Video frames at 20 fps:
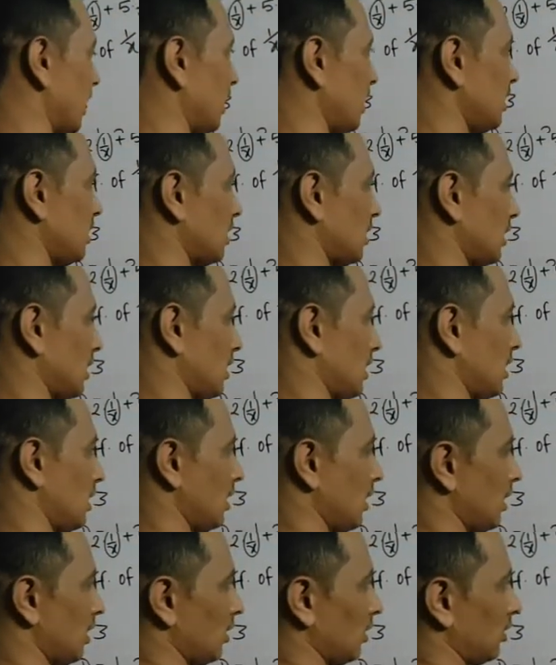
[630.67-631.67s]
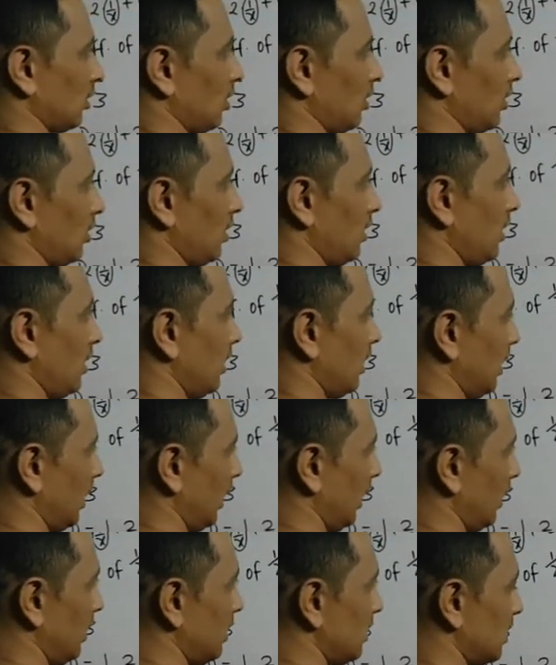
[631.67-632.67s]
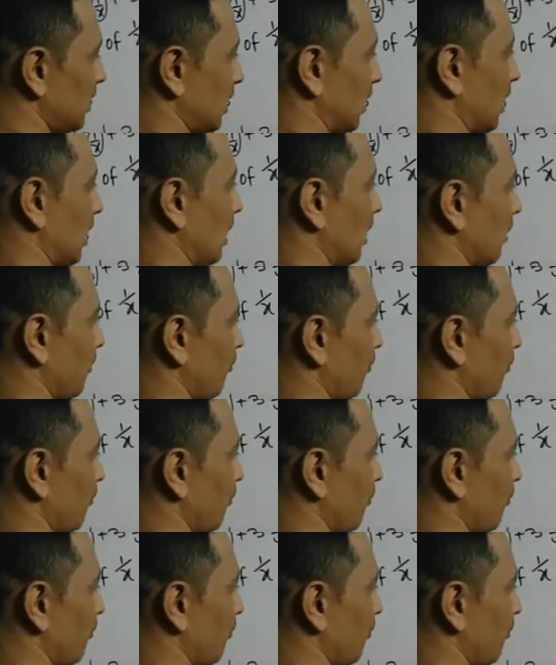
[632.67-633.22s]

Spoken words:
is third and second,